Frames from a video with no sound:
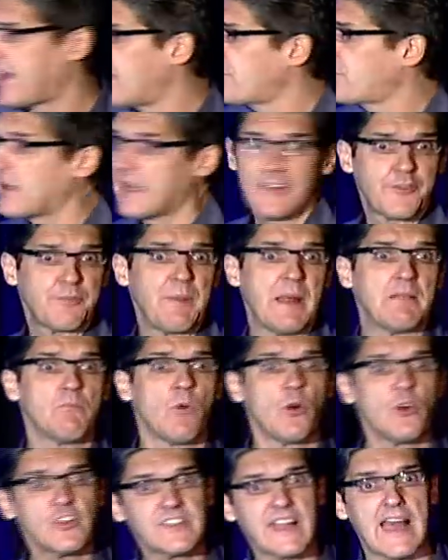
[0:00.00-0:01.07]
So I'll spend
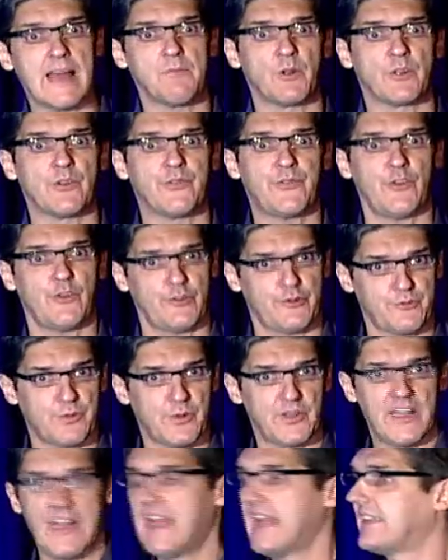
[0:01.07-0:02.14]
more time on the first
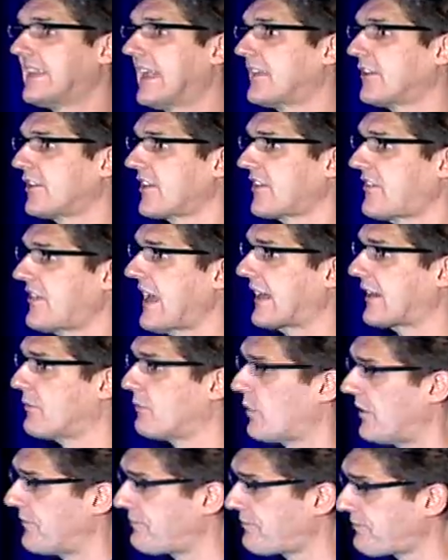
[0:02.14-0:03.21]
one than on the second one.